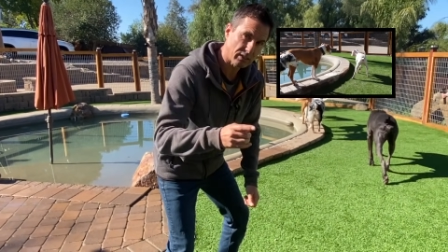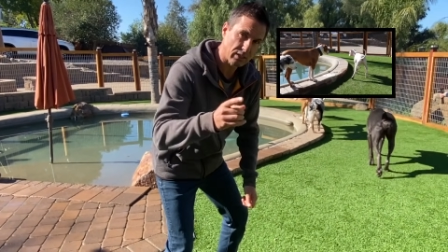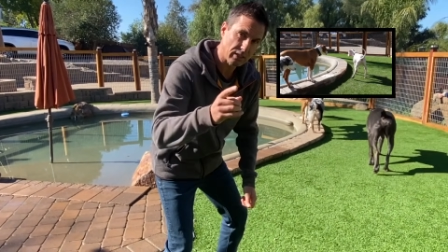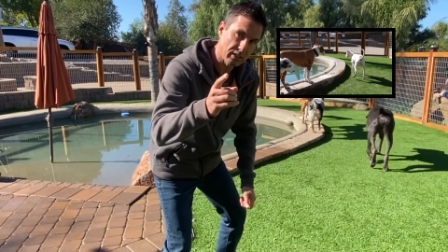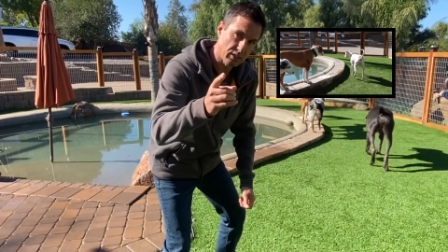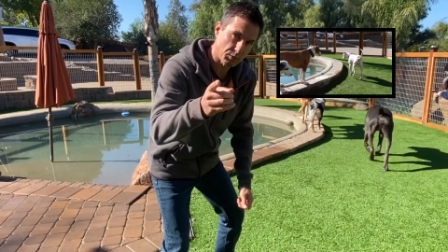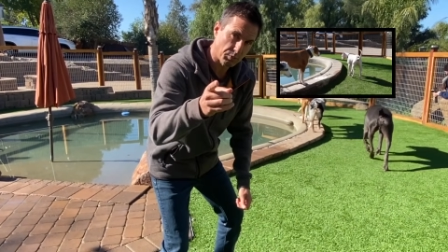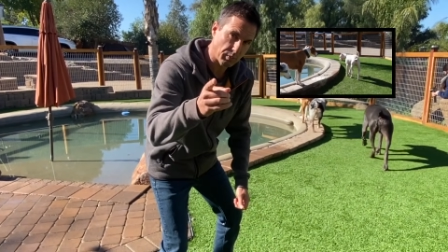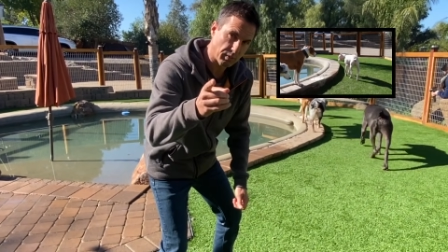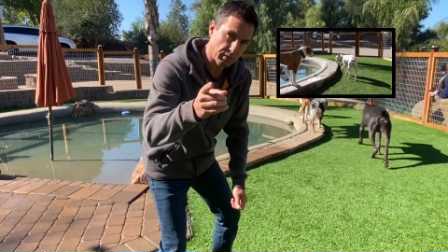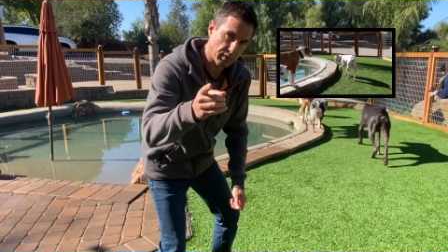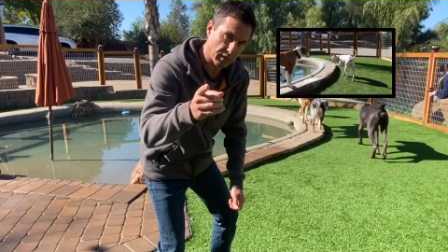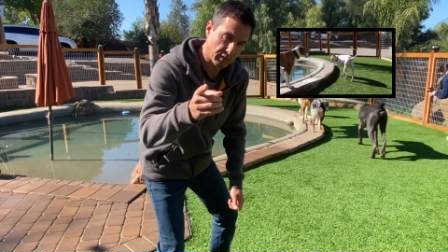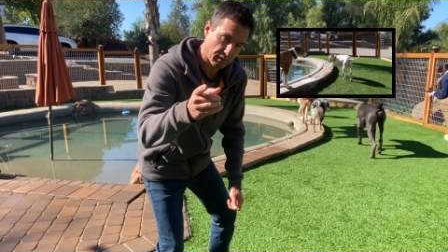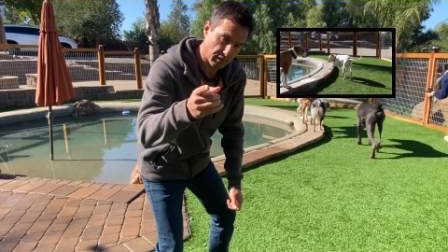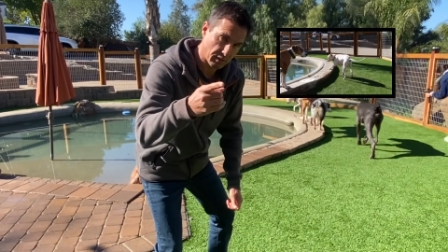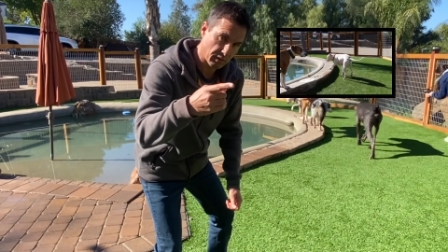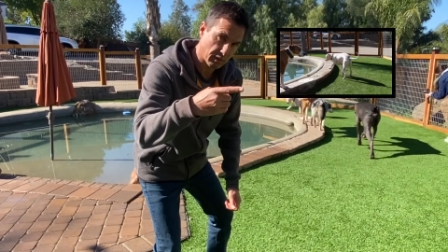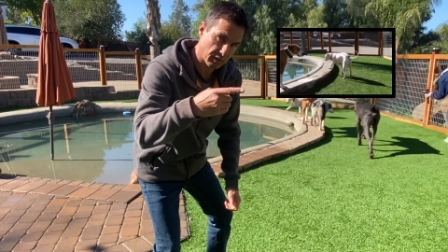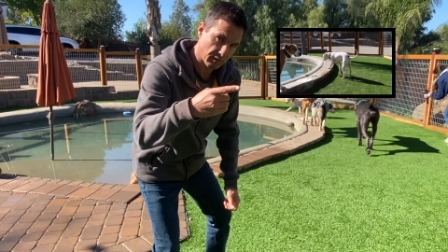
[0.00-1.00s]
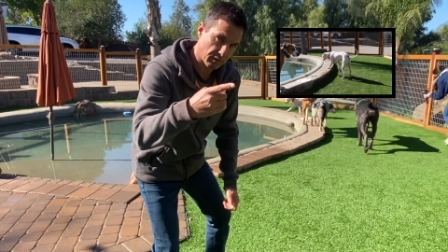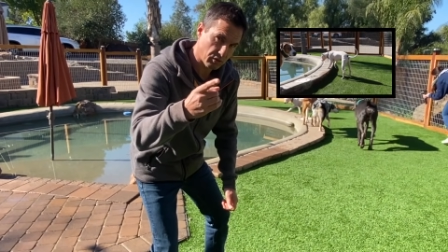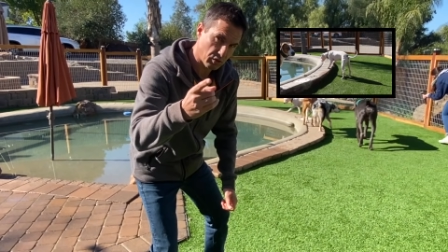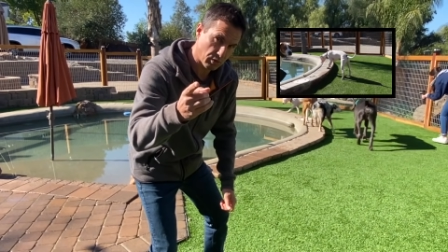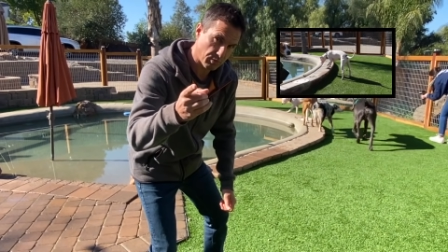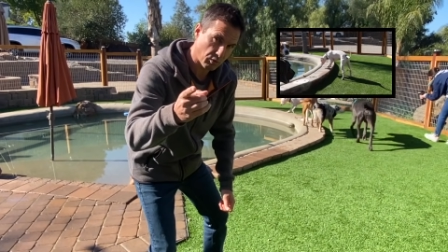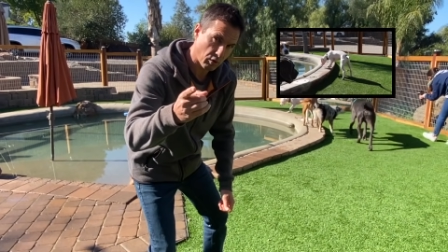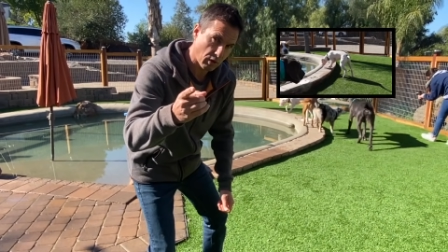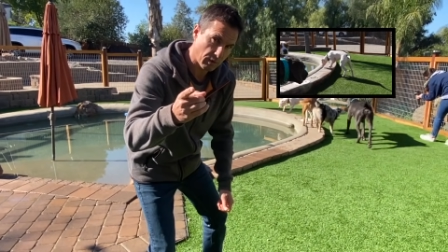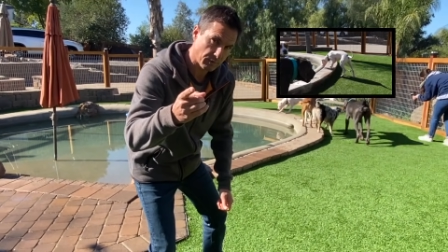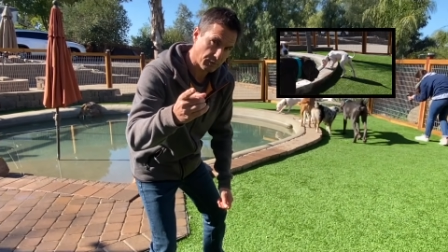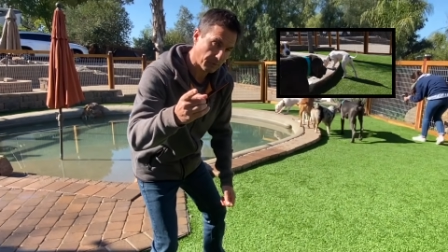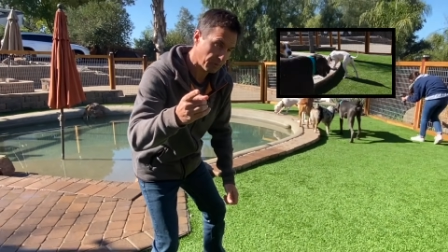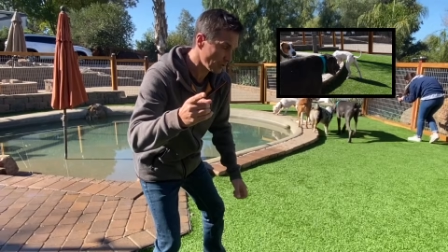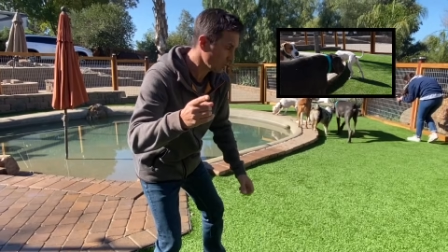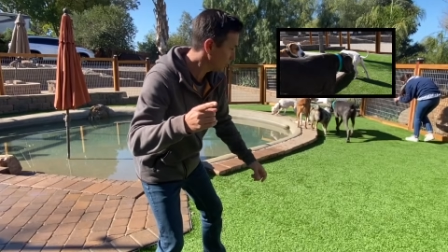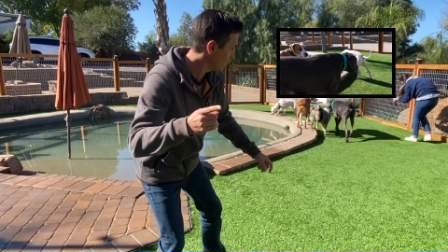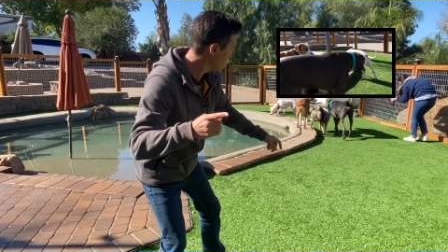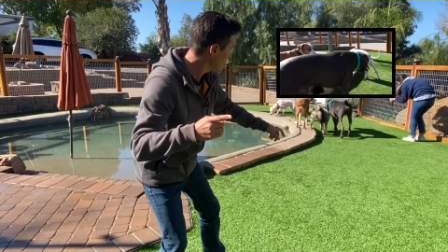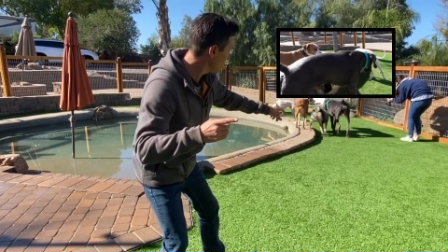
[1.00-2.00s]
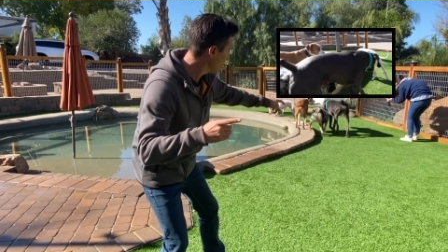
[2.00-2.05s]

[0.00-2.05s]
the, the, the Zoom call I'm supposed to do.